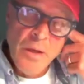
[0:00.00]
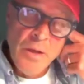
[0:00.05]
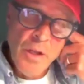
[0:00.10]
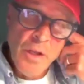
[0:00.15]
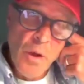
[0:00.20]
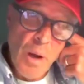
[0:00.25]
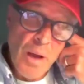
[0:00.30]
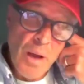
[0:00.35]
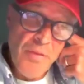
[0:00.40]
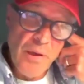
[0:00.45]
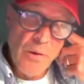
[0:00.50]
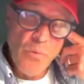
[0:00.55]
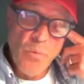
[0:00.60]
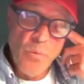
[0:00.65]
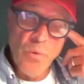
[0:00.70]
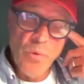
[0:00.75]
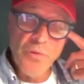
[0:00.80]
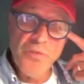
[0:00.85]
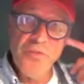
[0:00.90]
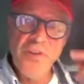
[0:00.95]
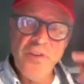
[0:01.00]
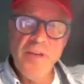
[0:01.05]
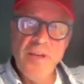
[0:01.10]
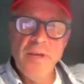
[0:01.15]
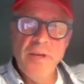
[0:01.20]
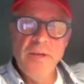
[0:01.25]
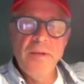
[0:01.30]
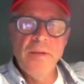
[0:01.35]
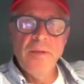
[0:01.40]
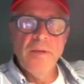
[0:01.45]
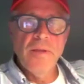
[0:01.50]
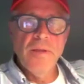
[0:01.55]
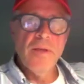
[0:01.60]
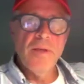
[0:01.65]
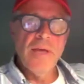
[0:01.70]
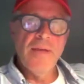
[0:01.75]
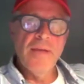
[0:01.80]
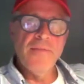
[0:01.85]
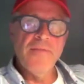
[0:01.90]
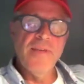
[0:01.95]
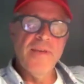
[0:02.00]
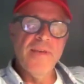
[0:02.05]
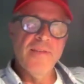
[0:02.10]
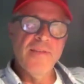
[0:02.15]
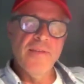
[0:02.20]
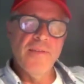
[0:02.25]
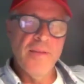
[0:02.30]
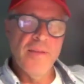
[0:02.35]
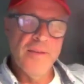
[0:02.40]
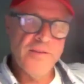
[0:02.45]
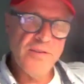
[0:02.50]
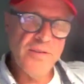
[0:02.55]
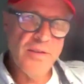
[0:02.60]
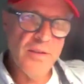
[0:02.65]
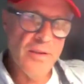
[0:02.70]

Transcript: I think we'll see at the end of this